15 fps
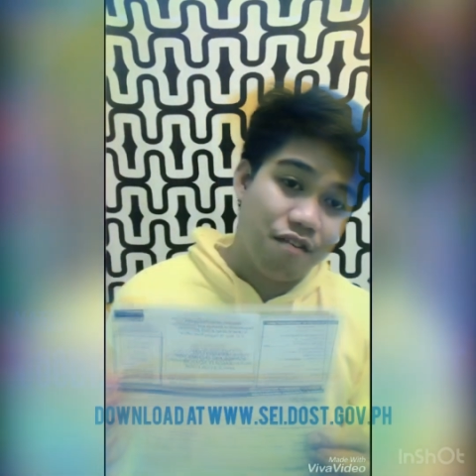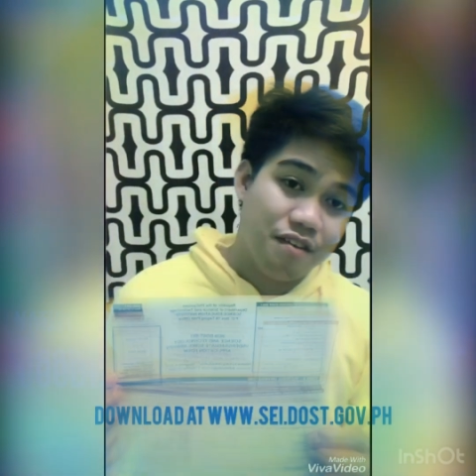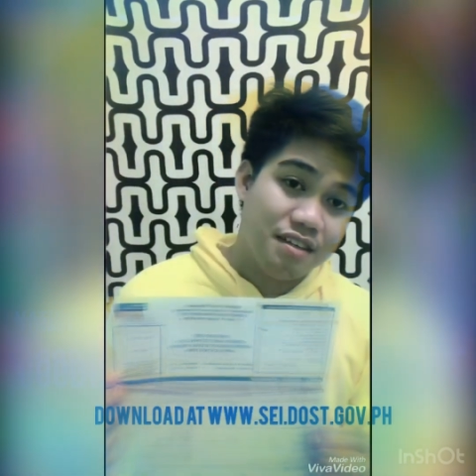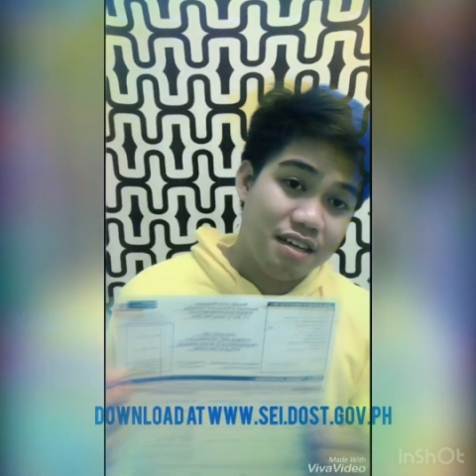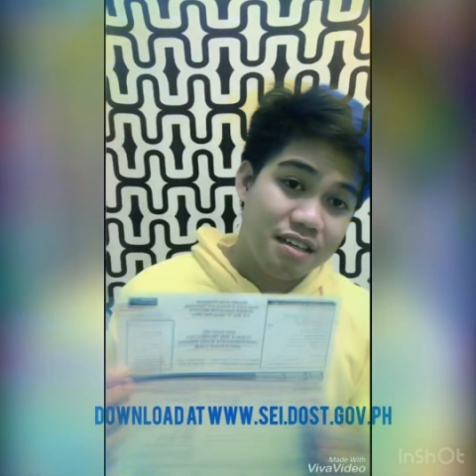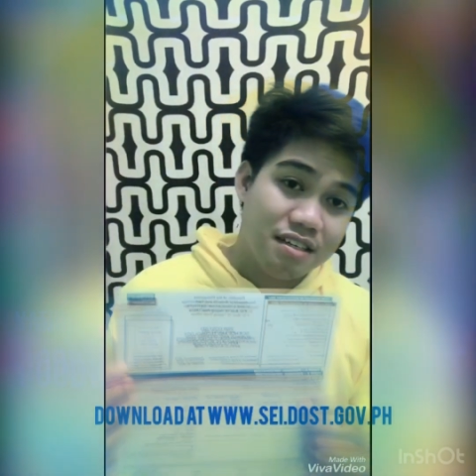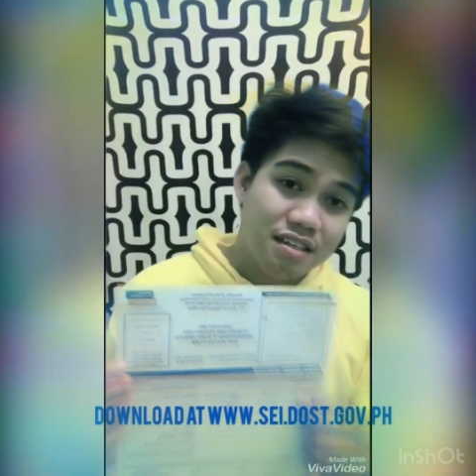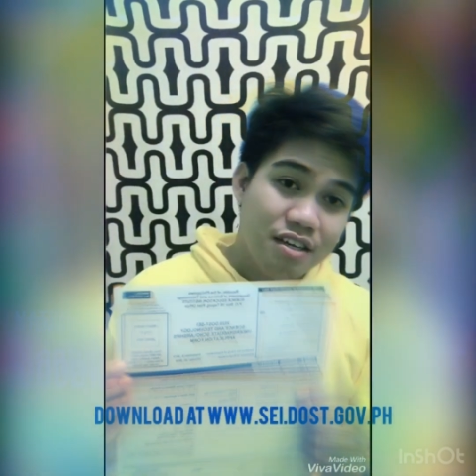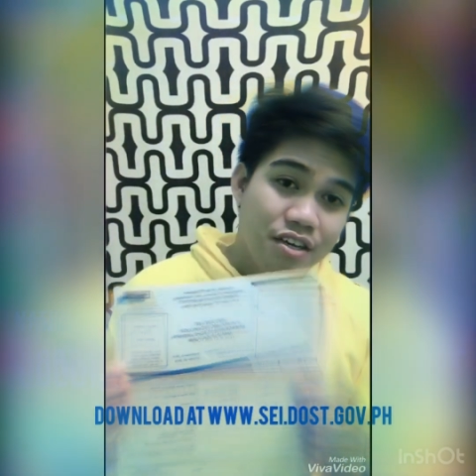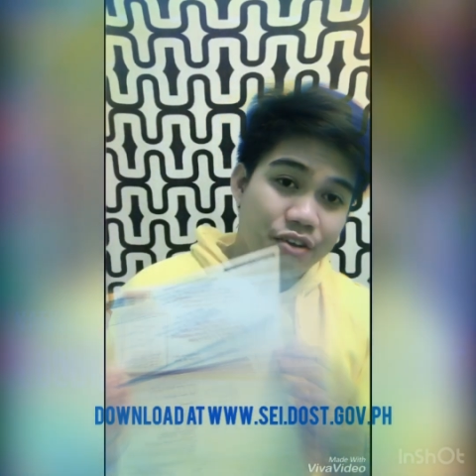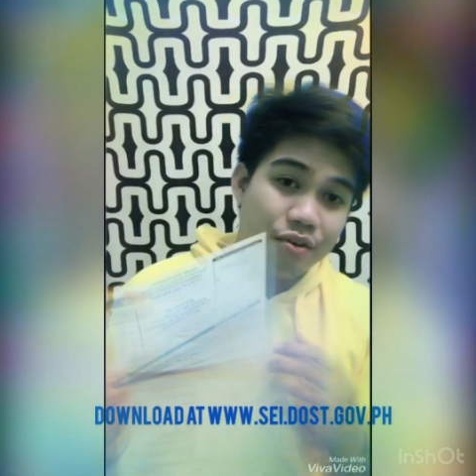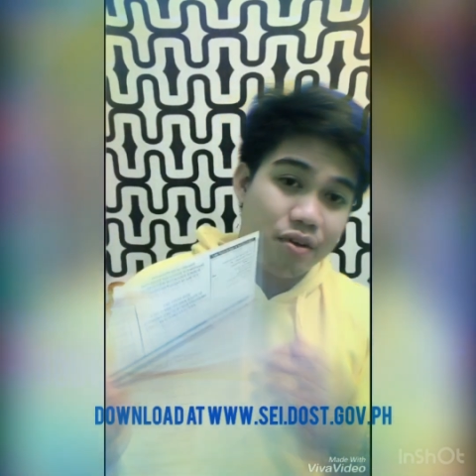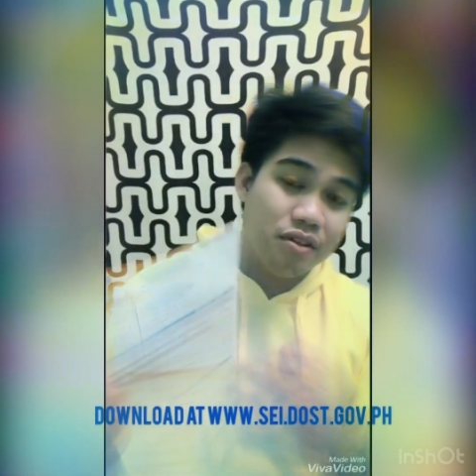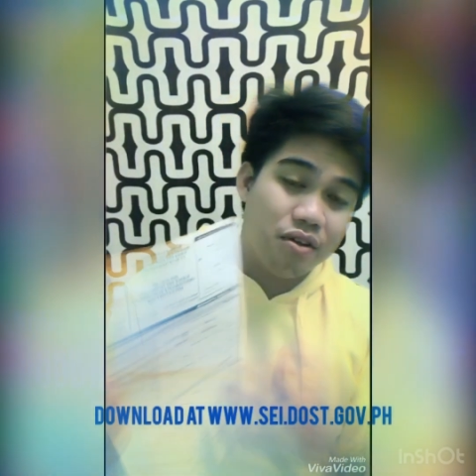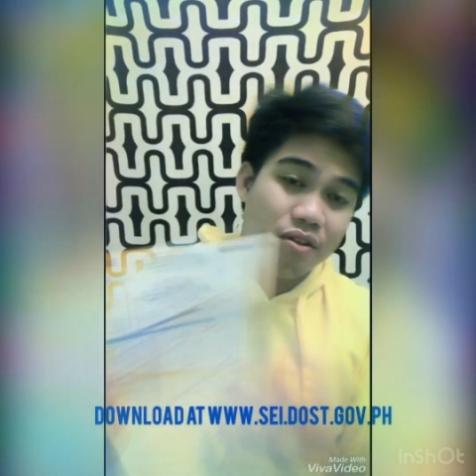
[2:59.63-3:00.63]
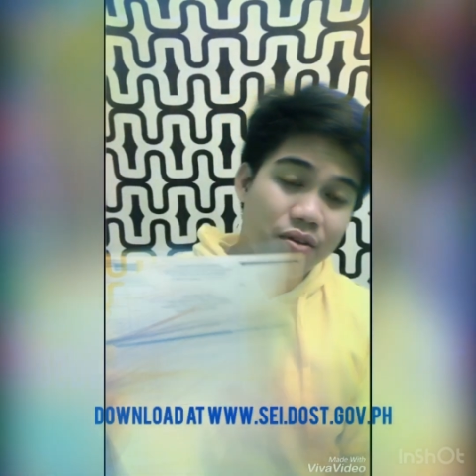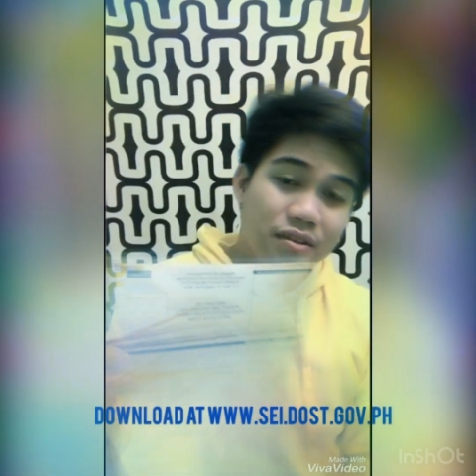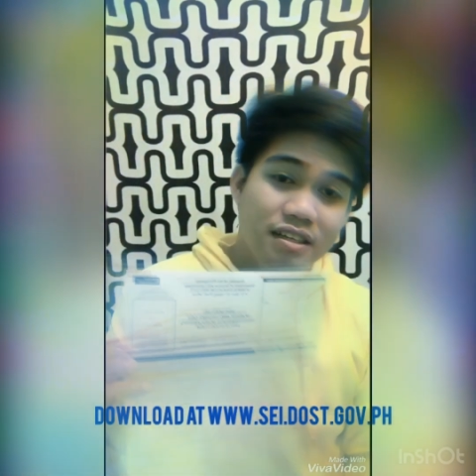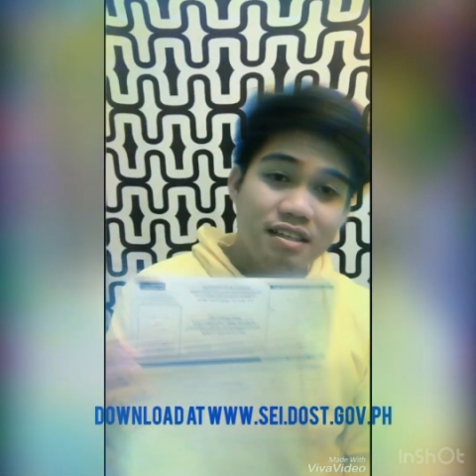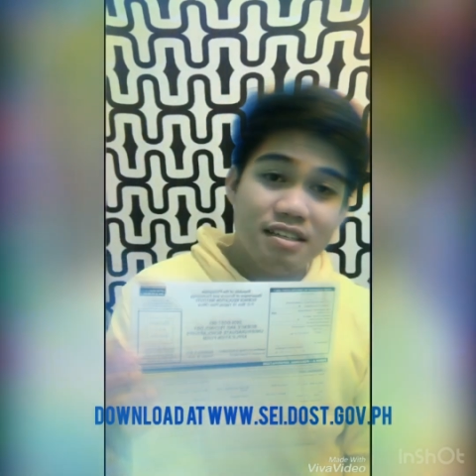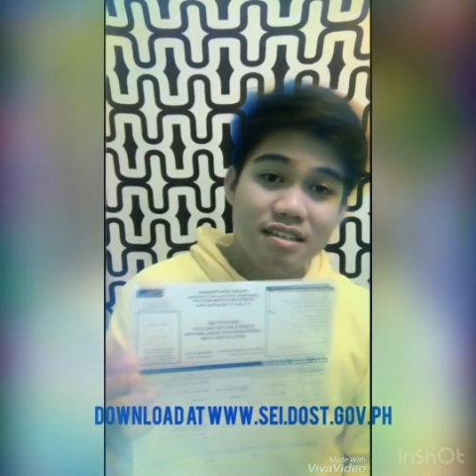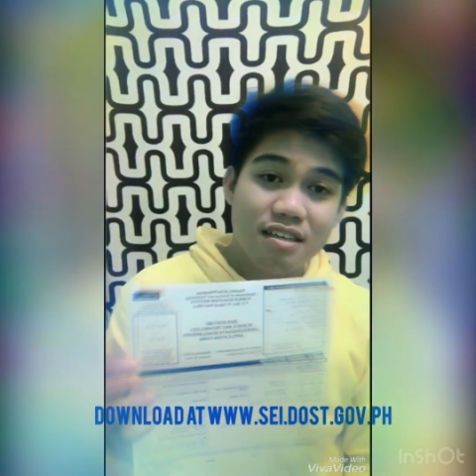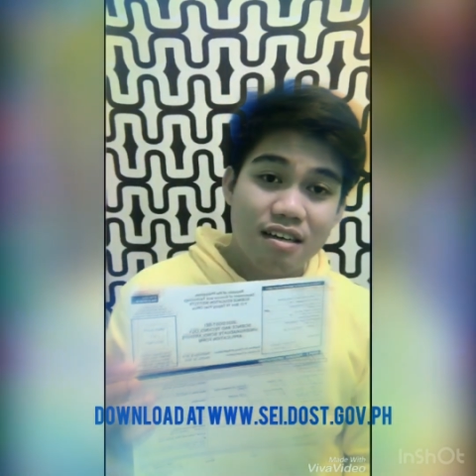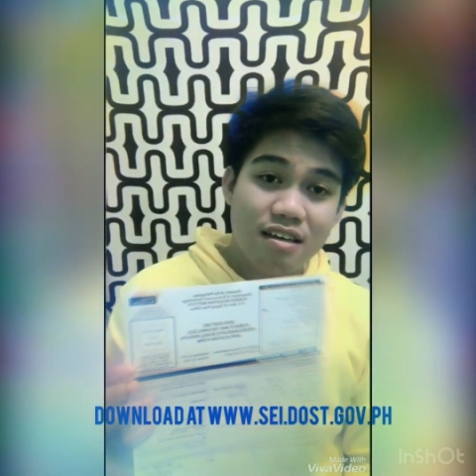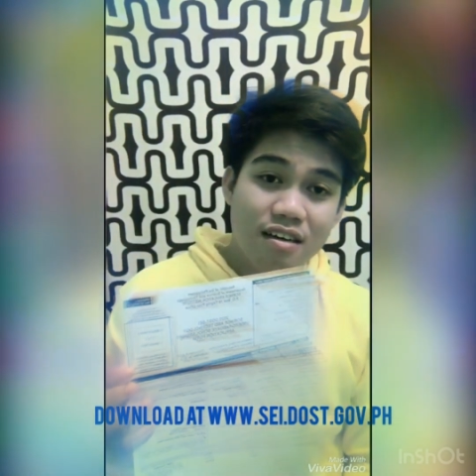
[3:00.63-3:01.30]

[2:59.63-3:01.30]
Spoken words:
offices. You can download this